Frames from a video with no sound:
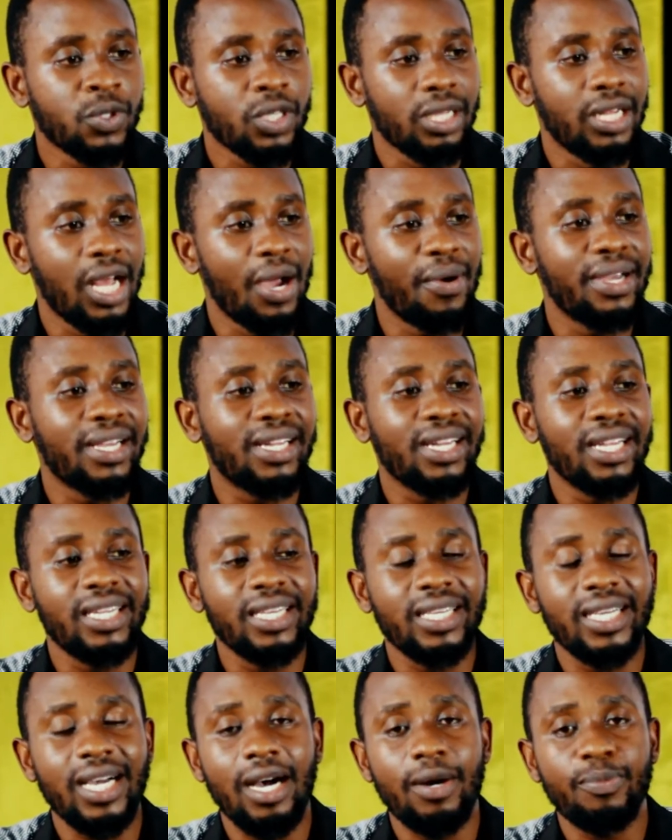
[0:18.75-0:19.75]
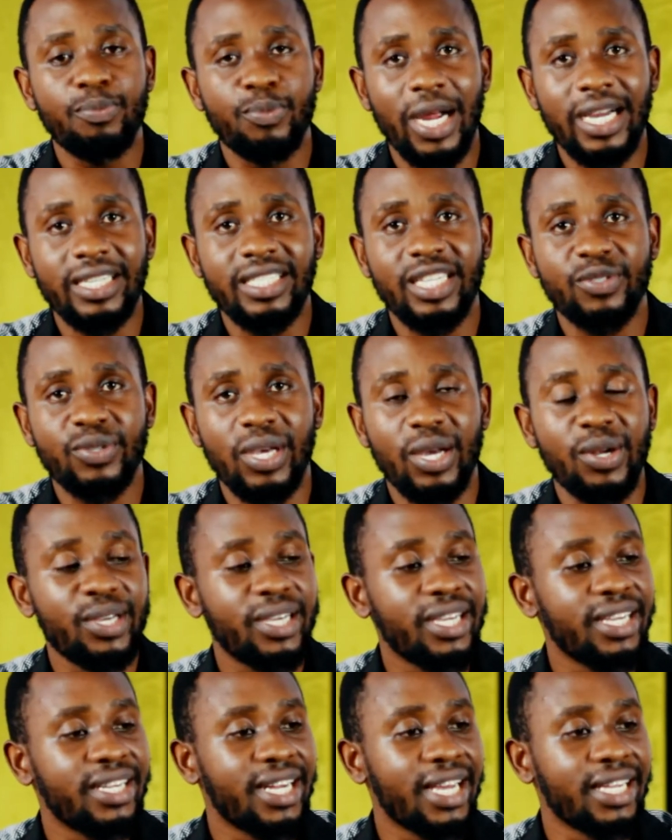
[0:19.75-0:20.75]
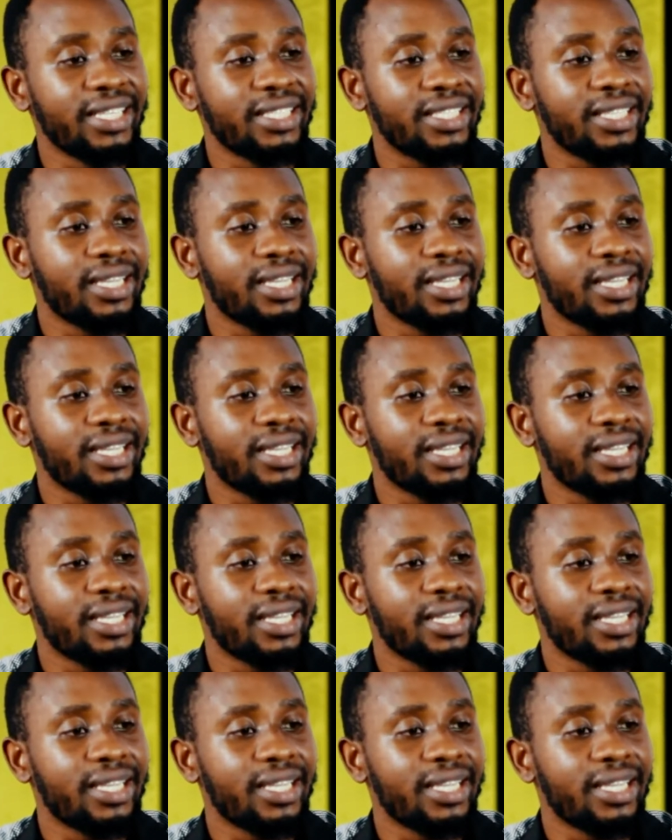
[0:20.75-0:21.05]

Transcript: Now in clinical practice, we are looking at